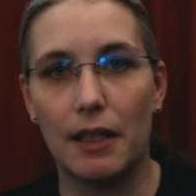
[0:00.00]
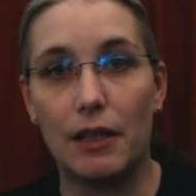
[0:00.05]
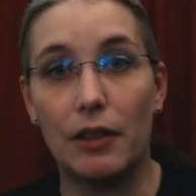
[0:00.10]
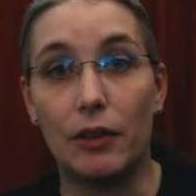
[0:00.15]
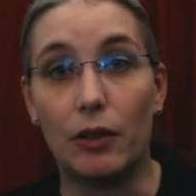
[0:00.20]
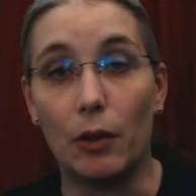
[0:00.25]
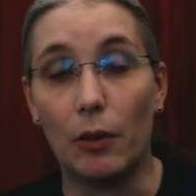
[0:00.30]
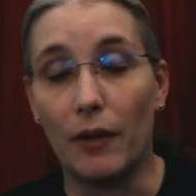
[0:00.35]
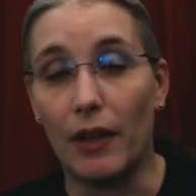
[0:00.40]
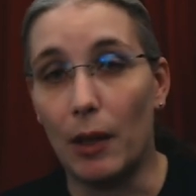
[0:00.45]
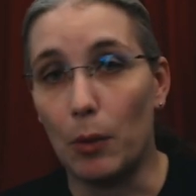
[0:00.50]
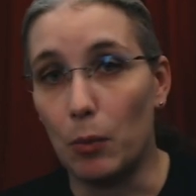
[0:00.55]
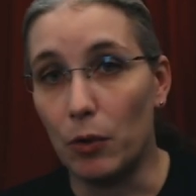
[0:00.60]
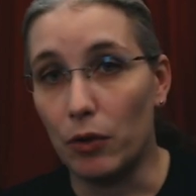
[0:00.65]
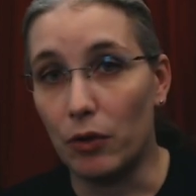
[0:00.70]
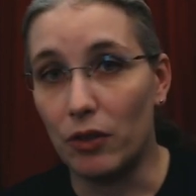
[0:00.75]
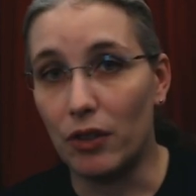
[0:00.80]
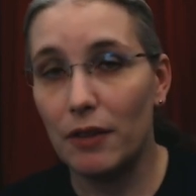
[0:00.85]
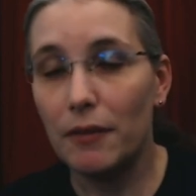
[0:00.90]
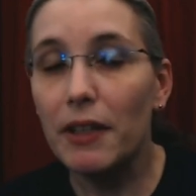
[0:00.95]
So that
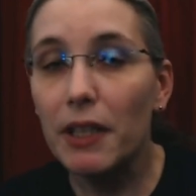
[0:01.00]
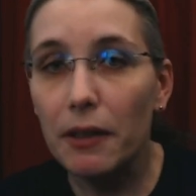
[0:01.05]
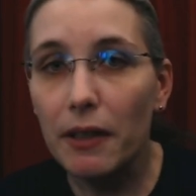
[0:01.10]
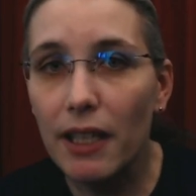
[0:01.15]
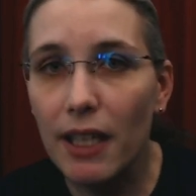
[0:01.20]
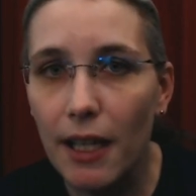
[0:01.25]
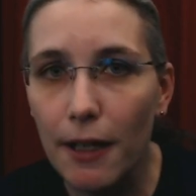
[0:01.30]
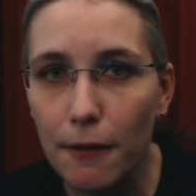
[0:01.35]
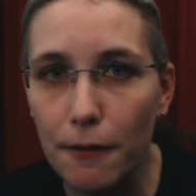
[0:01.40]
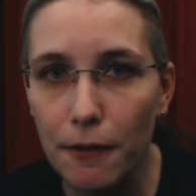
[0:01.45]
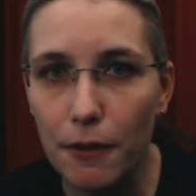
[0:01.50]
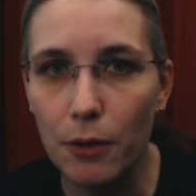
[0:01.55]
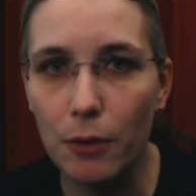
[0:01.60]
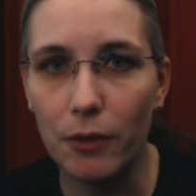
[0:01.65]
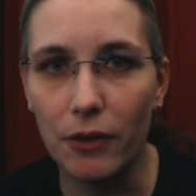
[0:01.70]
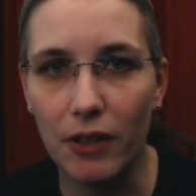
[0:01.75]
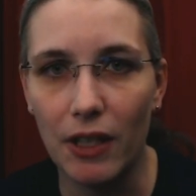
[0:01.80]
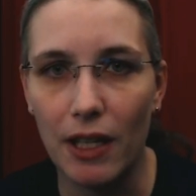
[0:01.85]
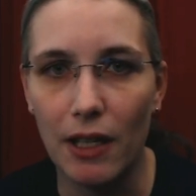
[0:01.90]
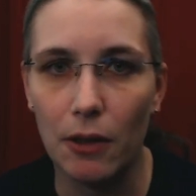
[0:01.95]
was severe enough to
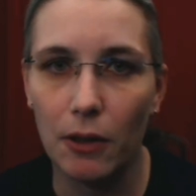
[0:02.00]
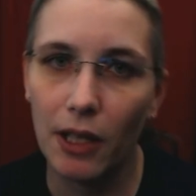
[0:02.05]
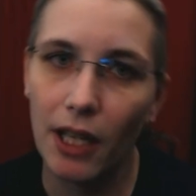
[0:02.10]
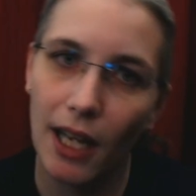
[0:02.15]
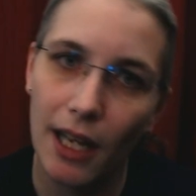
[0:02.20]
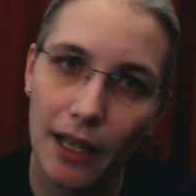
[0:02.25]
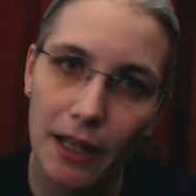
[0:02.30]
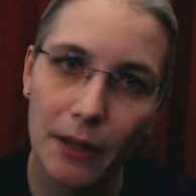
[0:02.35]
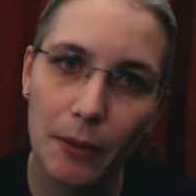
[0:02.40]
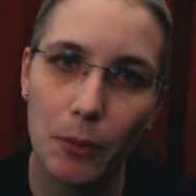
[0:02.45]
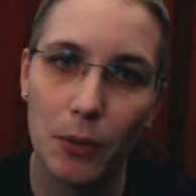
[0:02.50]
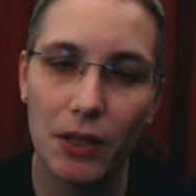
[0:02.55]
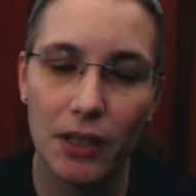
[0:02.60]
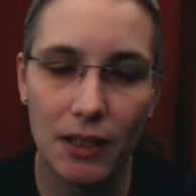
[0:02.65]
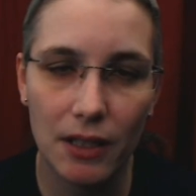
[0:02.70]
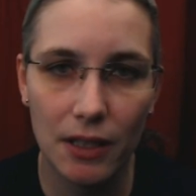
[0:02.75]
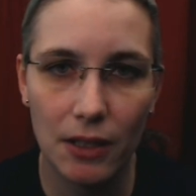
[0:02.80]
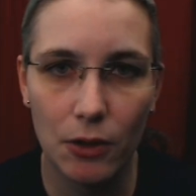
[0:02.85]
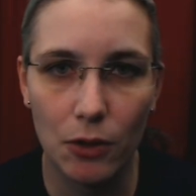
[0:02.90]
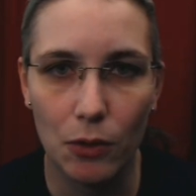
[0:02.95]
say, okay, we
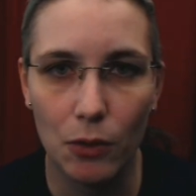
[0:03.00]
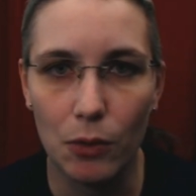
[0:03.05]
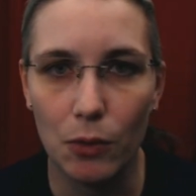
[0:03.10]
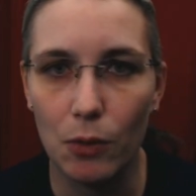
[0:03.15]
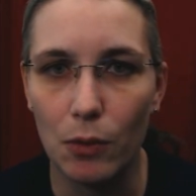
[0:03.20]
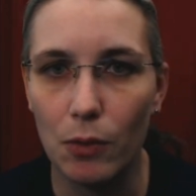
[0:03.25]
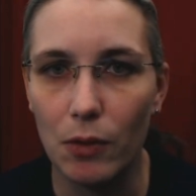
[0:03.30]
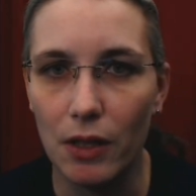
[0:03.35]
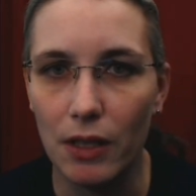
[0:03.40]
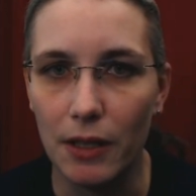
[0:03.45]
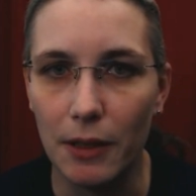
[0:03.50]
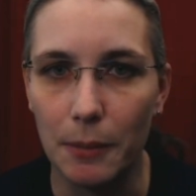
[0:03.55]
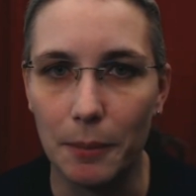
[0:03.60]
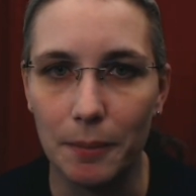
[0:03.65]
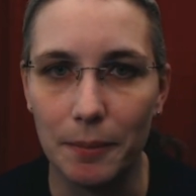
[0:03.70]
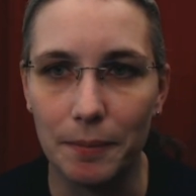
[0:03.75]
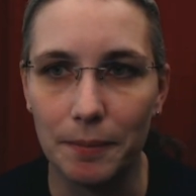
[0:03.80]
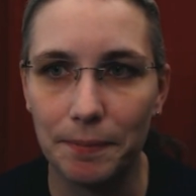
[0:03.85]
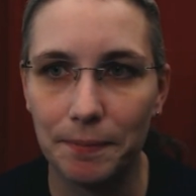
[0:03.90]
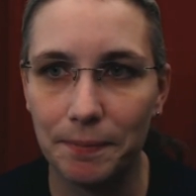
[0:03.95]
need to
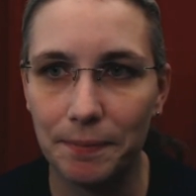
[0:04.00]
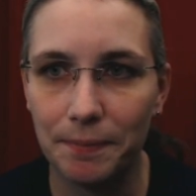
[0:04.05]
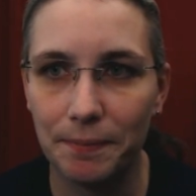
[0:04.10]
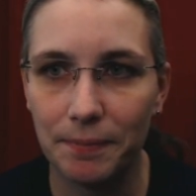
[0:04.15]
um,